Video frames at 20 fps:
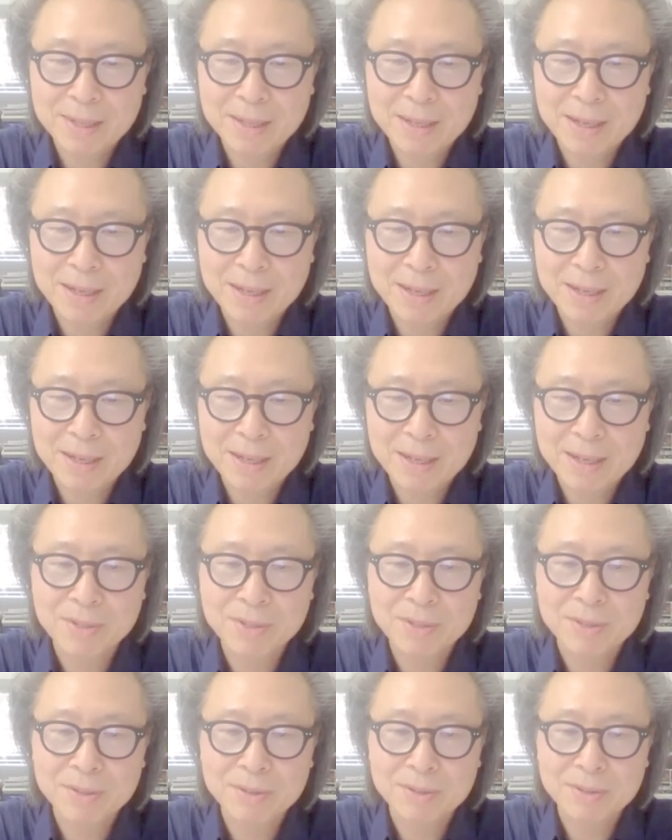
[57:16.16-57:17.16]
I
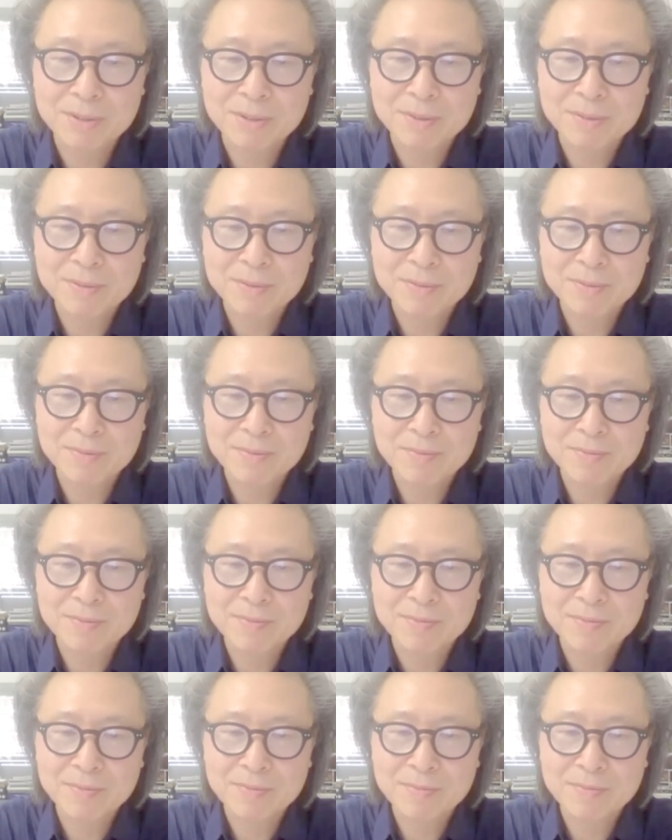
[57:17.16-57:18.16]
feel,
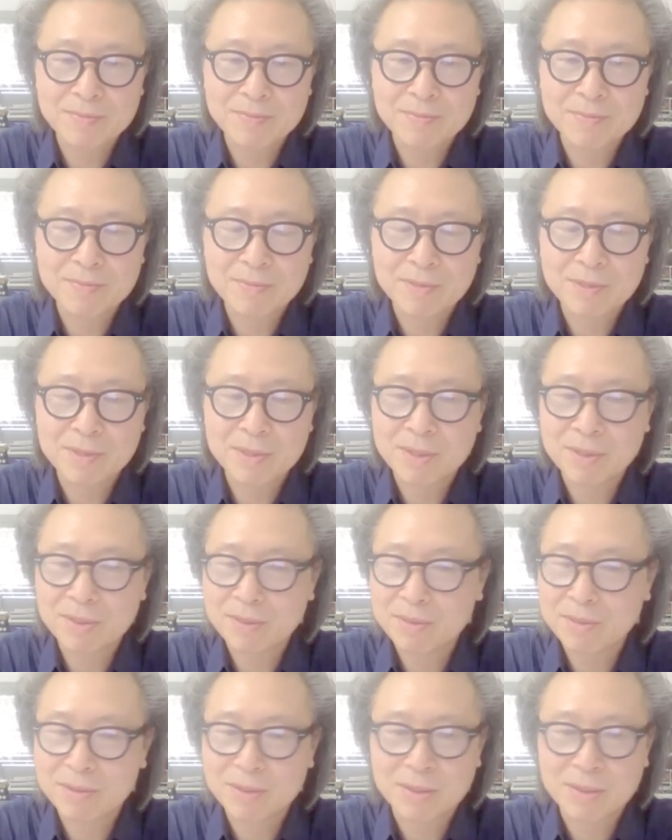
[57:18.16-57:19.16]

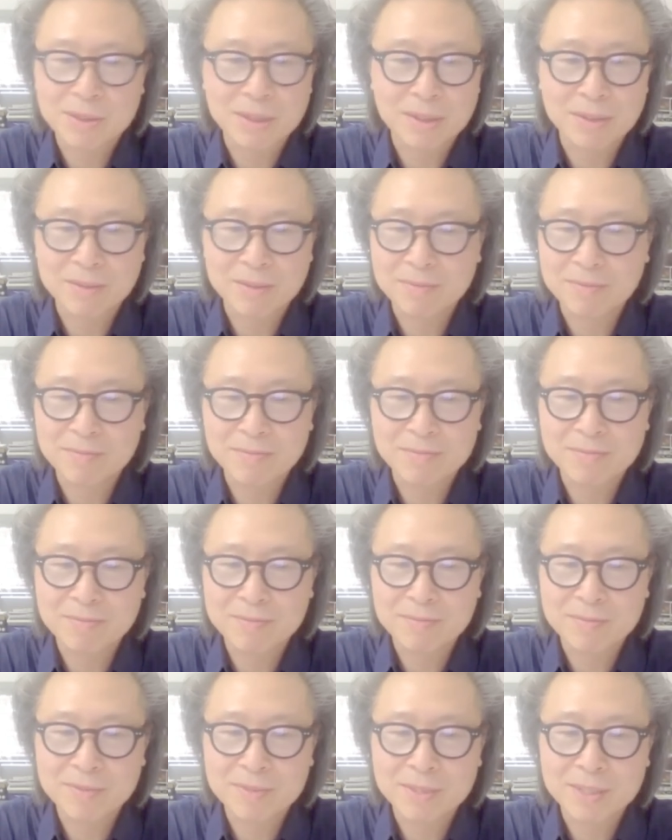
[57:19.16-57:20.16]
you, you know,
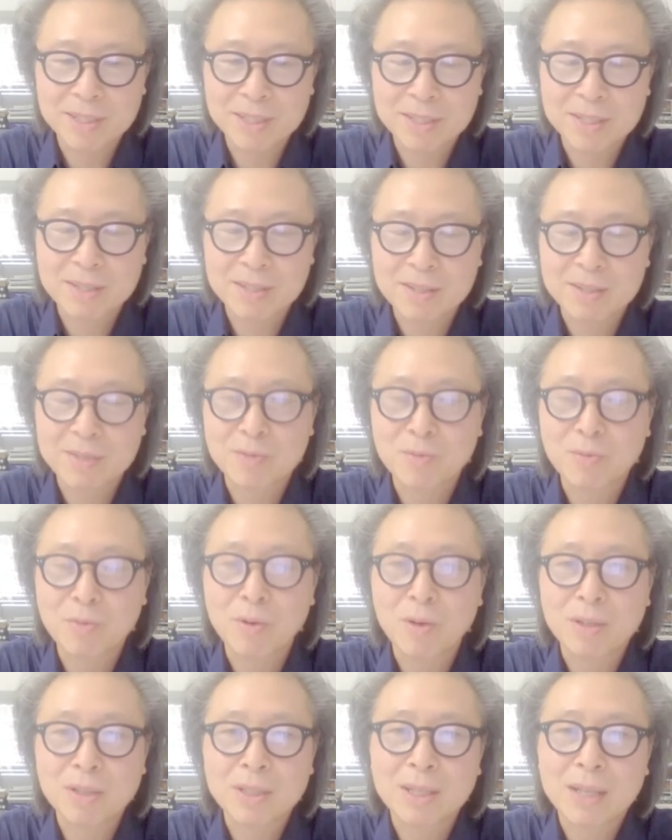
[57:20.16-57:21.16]
this is
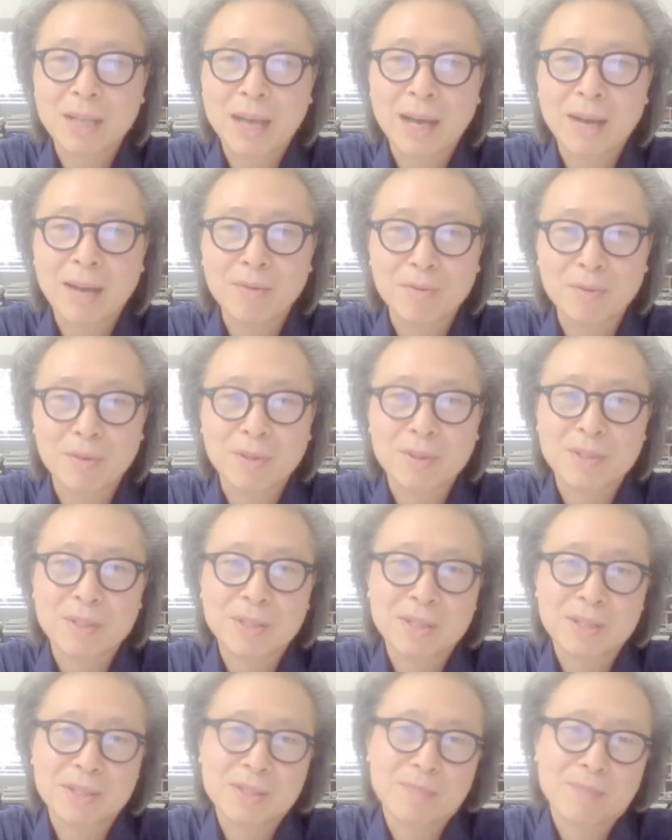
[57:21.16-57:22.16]
what I was
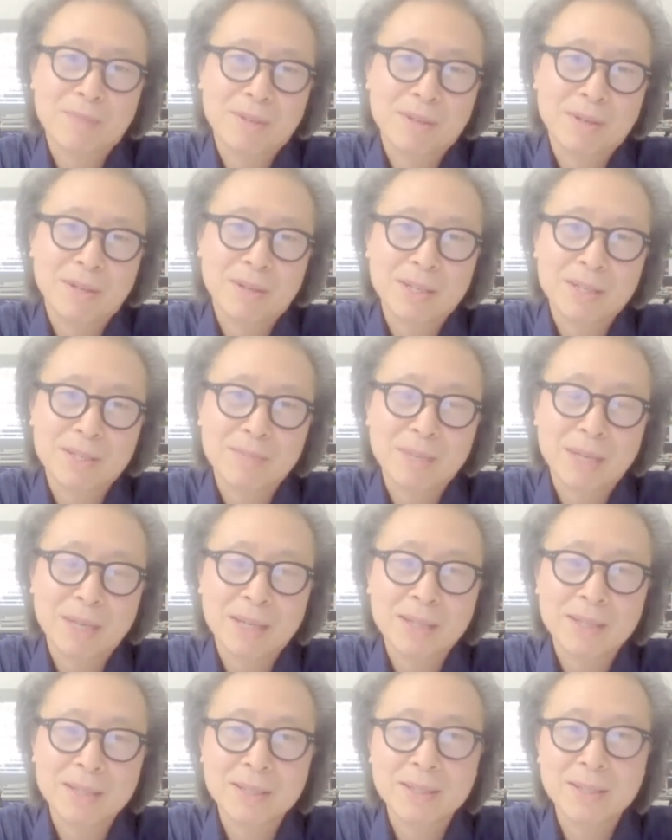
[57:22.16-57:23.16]
inspired by
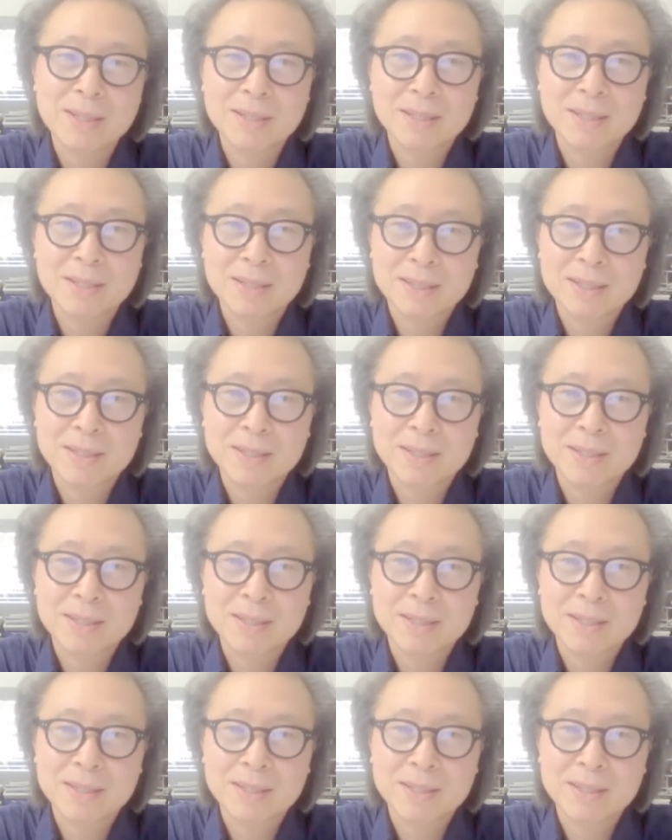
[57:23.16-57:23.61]
the,